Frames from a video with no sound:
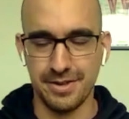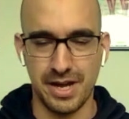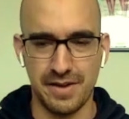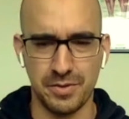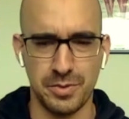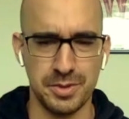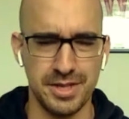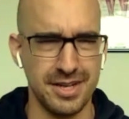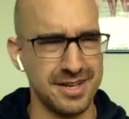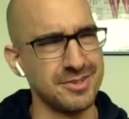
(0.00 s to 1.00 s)
after we were
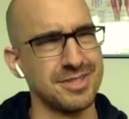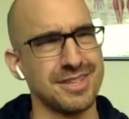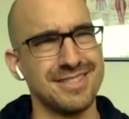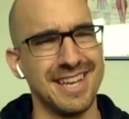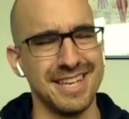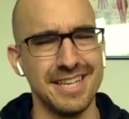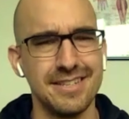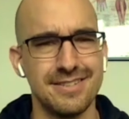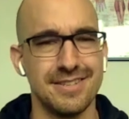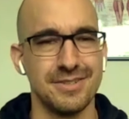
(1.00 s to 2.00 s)
done, I was like, "Is that
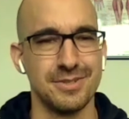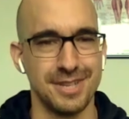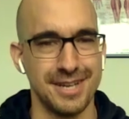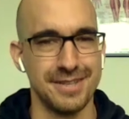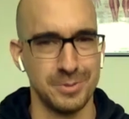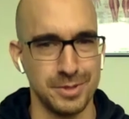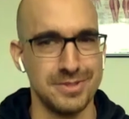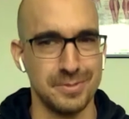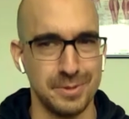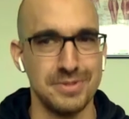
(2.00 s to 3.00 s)
it?" He goes, "Yeah, that's what
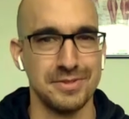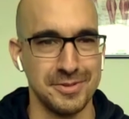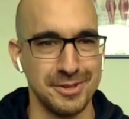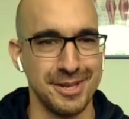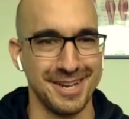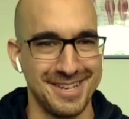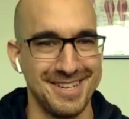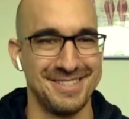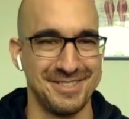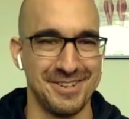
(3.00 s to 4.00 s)
it's supposed to feel like."
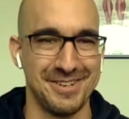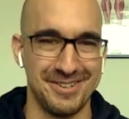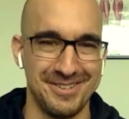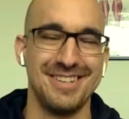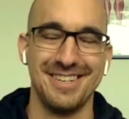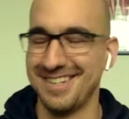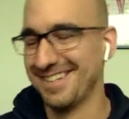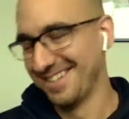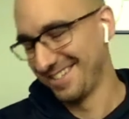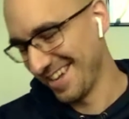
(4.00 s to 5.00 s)
So
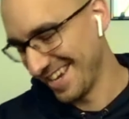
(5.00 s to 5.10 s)
it's